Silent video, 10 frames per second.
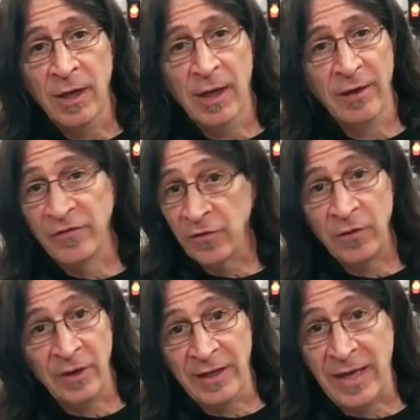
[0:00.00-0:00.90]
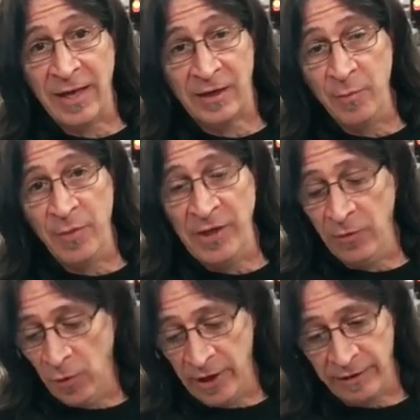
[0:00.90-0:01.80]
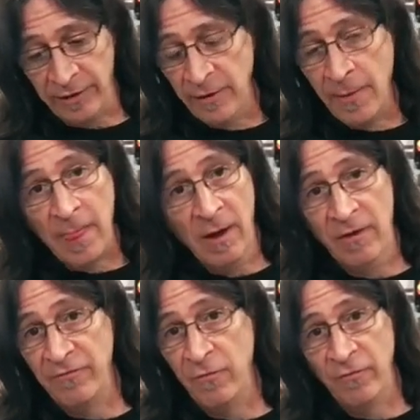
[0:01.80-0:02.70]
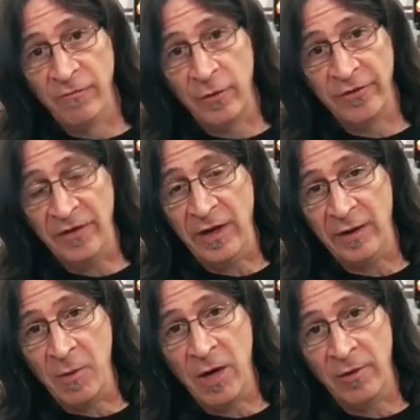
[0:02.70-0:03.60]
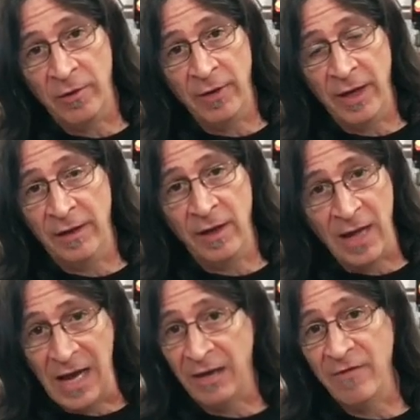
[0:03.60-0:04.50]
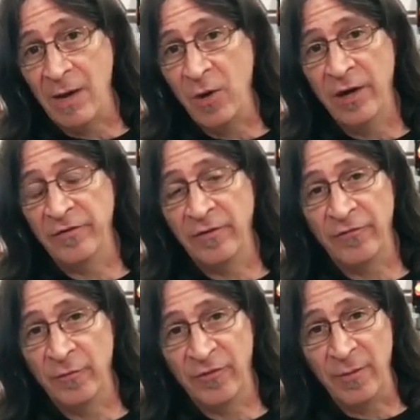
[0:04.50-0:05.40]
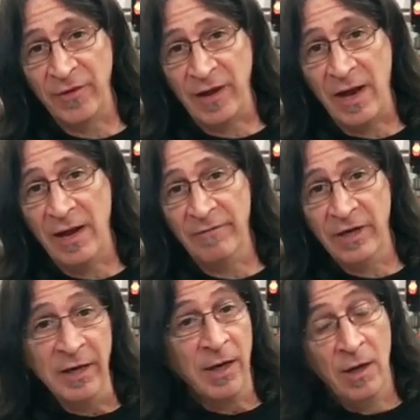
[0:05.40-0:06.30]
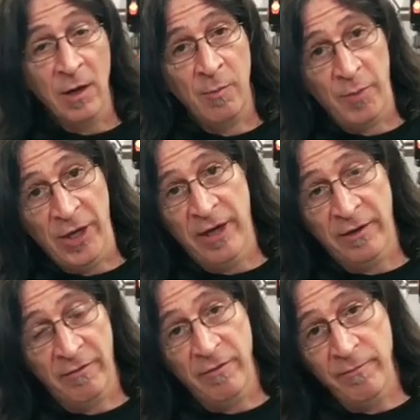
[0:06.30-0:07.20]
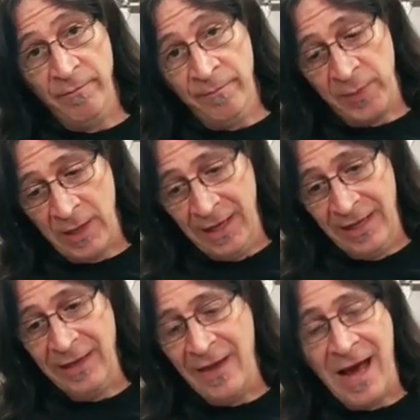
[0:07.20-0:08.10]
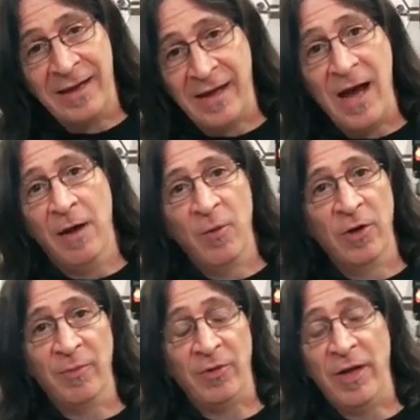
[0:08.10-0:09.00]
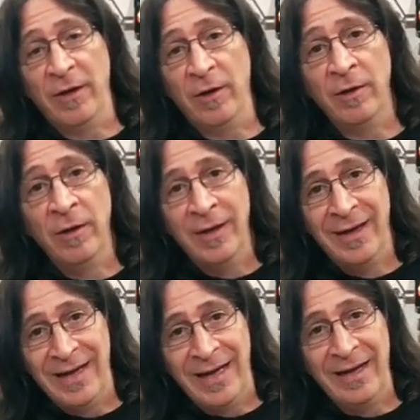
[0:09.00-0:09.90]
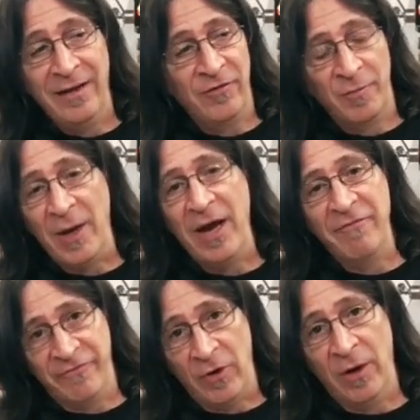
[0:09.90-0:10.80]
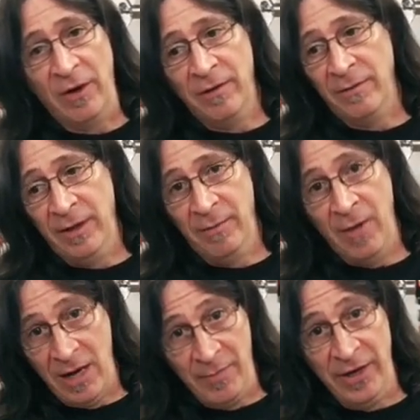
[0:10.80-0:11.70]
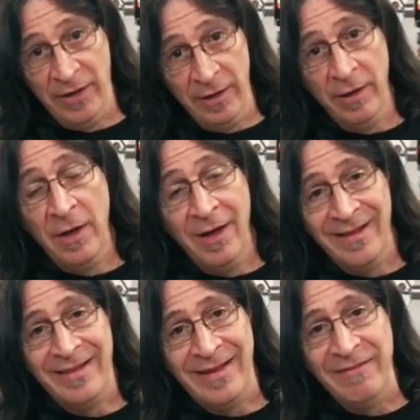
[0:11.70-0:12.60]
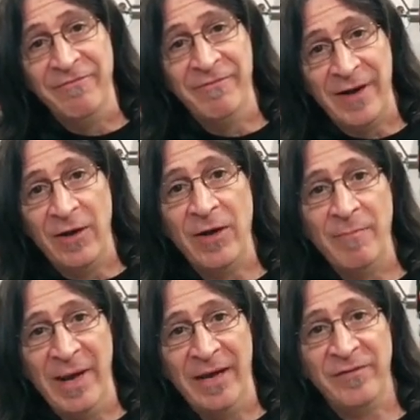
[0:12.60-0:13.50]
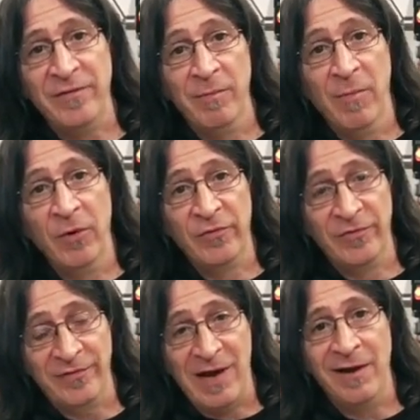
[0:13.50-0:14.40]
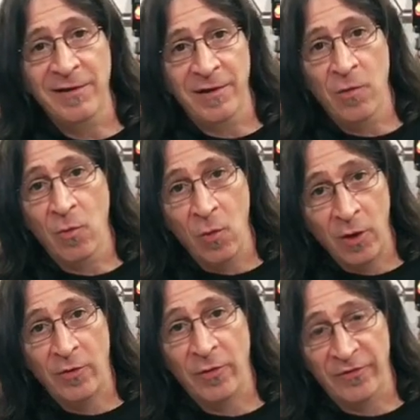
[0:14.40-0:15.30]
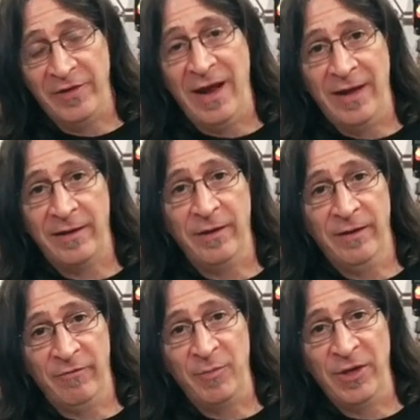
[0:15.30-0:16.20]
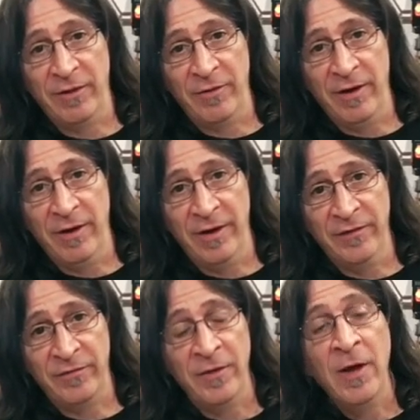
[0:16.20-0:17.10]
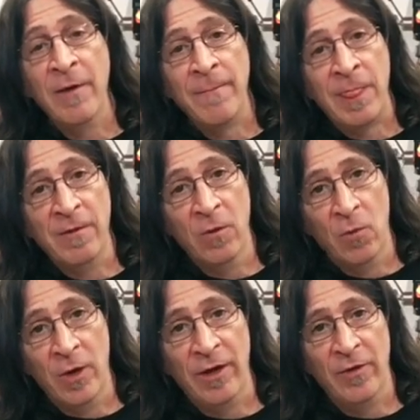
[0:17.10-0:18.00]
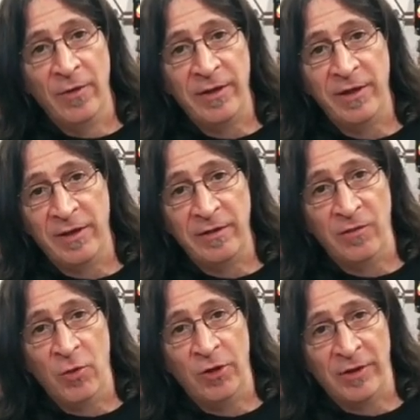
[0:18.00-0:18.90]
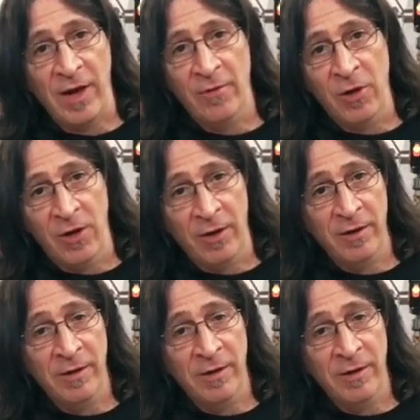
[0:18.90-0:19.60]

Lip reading: Certainly can't compete with a full floor standing model and the lack of vibrations from something that heavy. But in that caliber of planer, it is by far, in my opinion, the very best, most solid workhorse tank of a planer there is. The one and only thing that DeWalt got wrong